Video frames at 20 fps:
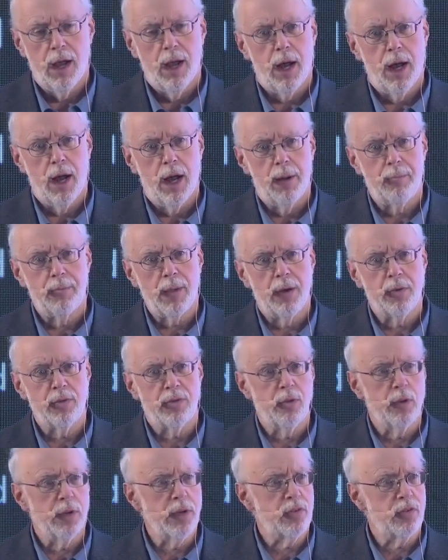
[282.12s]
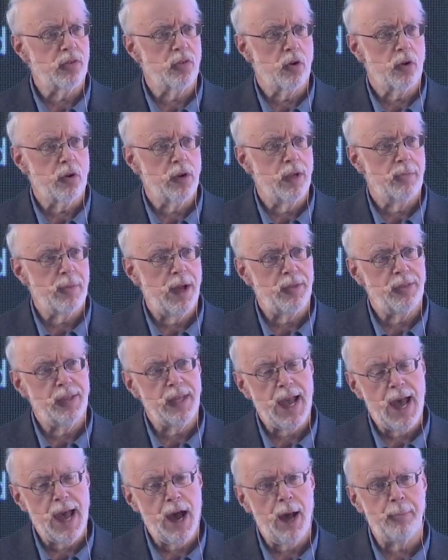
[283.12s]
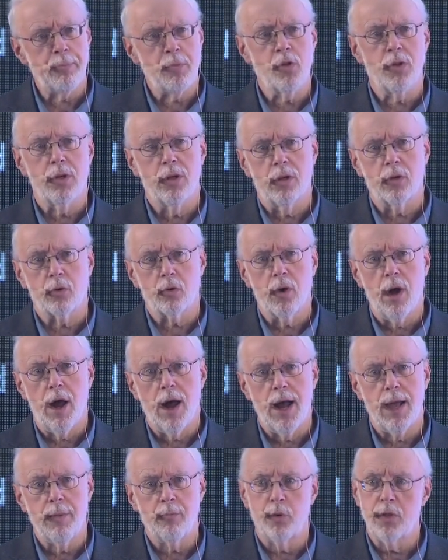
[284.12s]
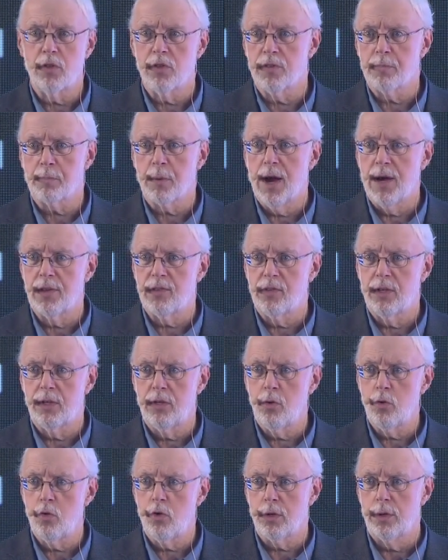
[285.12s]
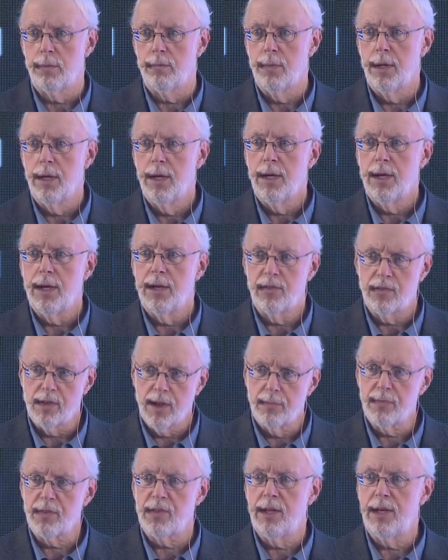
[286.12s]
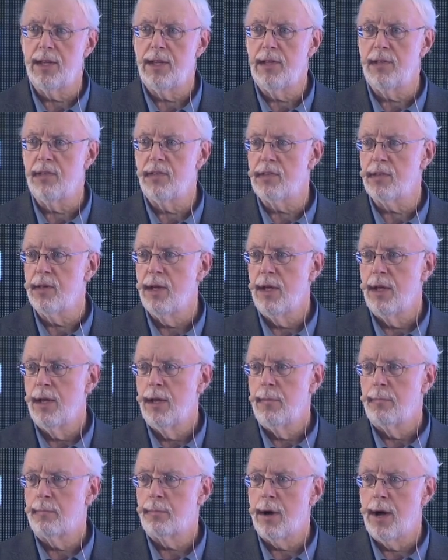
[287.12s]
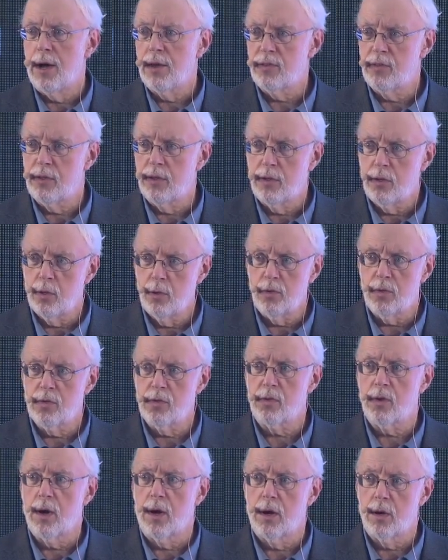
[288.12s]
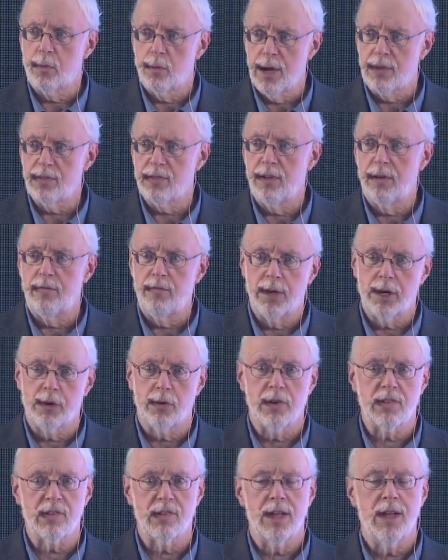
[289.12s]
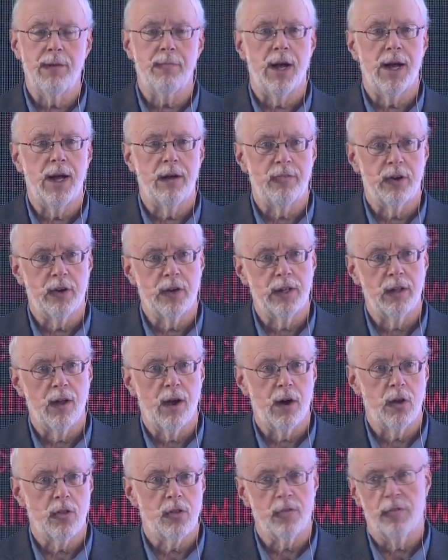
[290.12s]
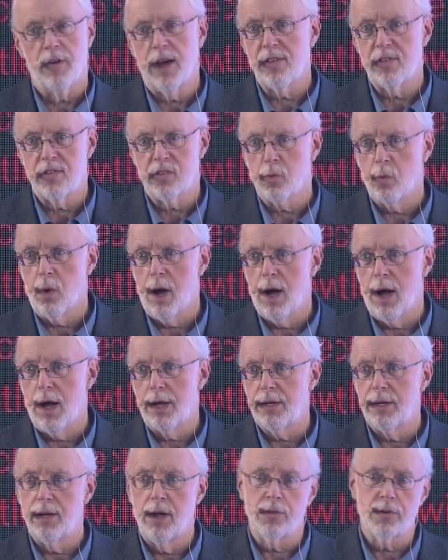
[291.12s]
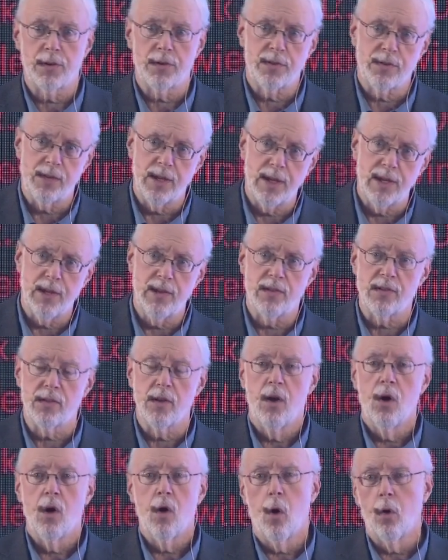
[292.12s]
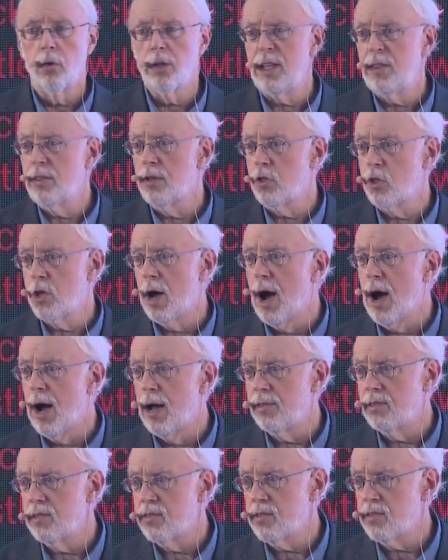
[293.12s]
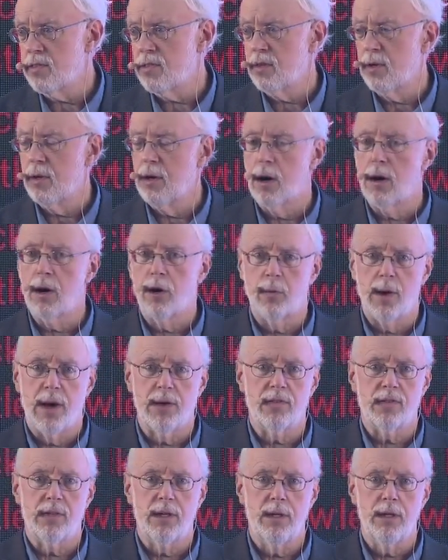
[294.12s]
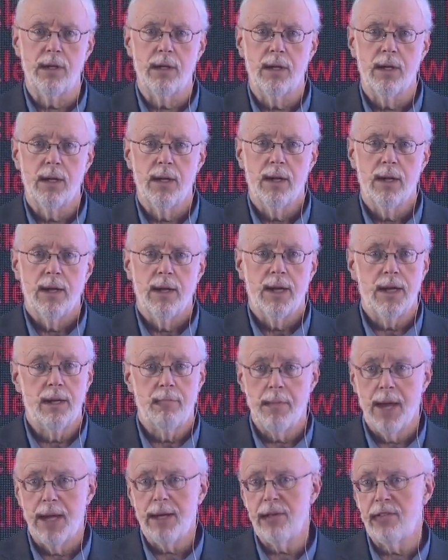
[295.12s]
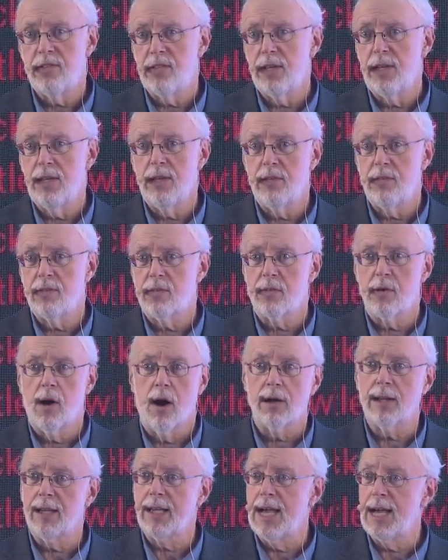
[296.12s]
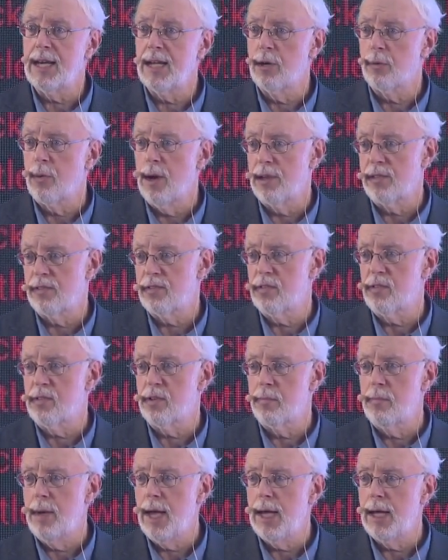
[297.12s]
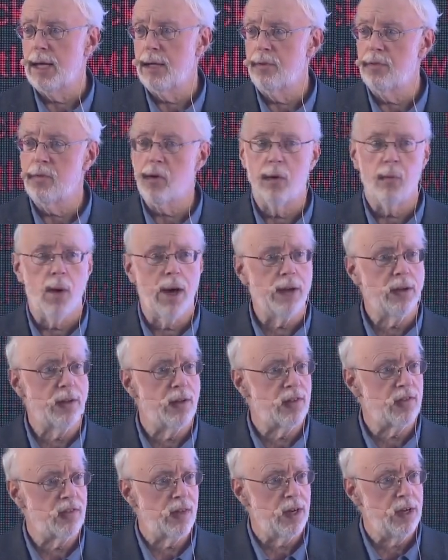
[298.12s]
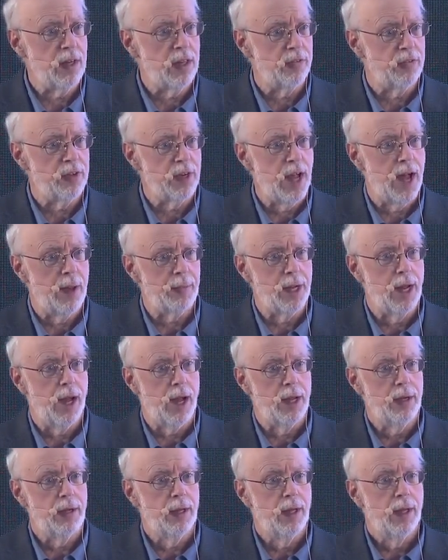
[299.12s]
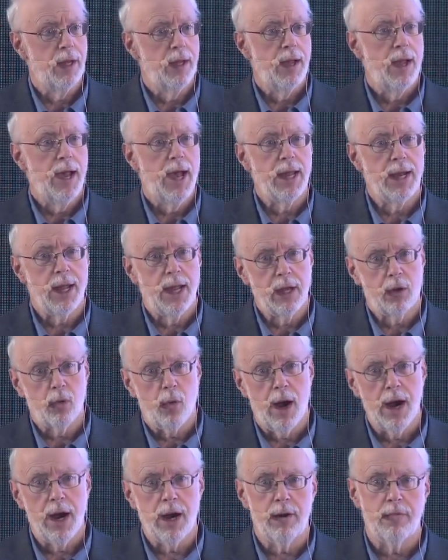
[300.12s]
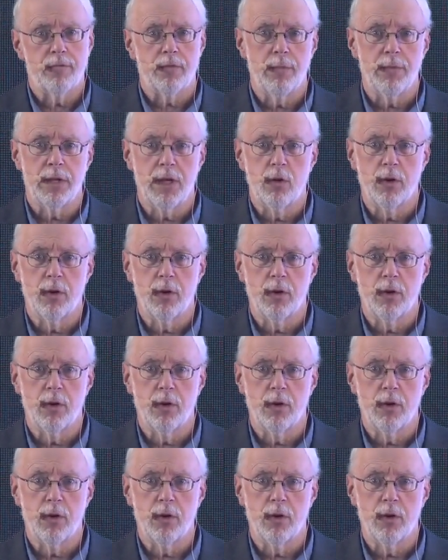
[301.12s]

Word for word: um, I was doing a story about the optional crime, which is prostitution. In some cities, prostitutes are arrested vigorously by a very large vice squad. In other cities, only the Johns are arrested. In many cities, hardly any arrests are made. So I wanted to study the phenomenon, and I acquired from the